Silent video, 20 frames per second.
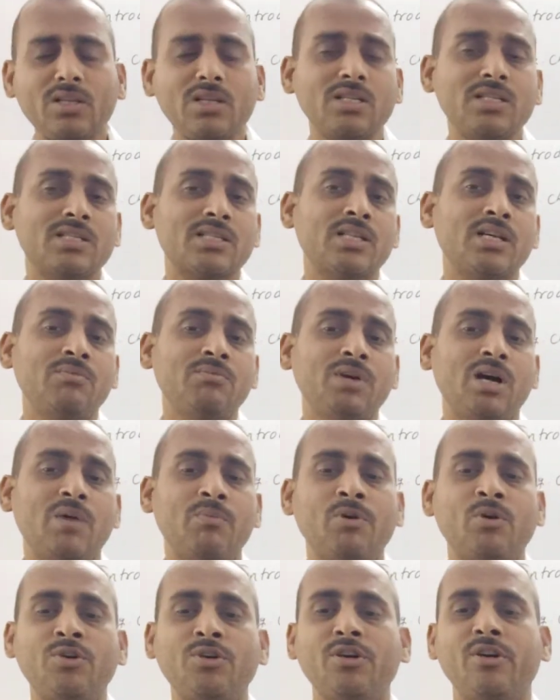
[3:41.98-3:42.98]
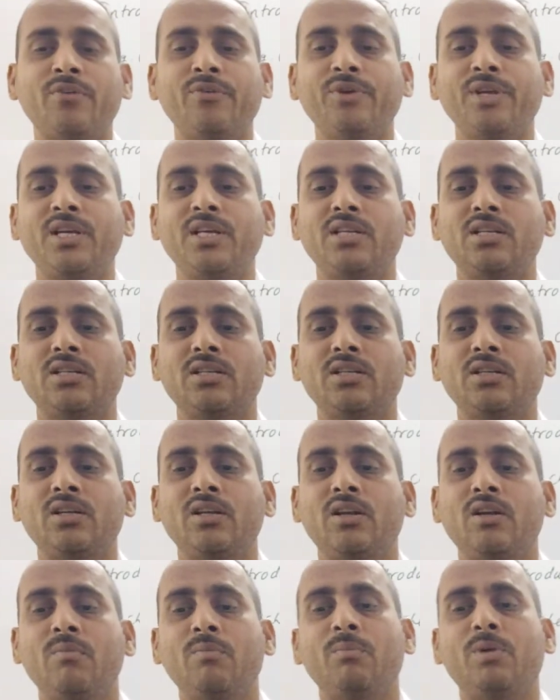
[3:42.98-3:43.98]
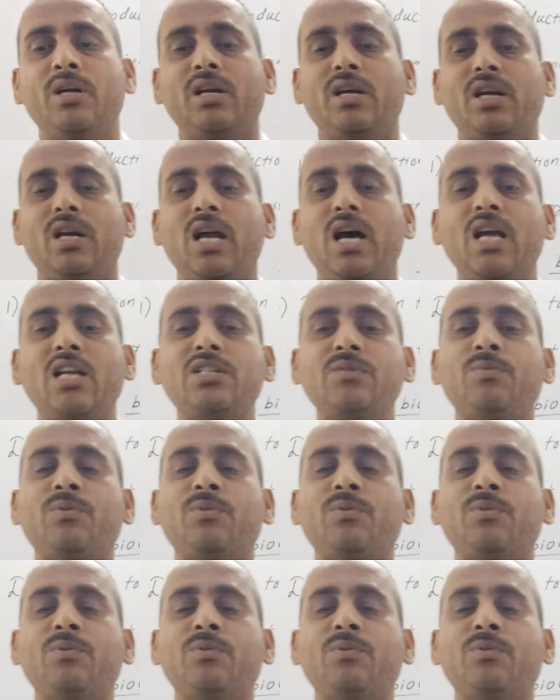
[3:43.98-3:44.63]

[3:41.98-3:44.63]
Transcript: some amount of heat, but large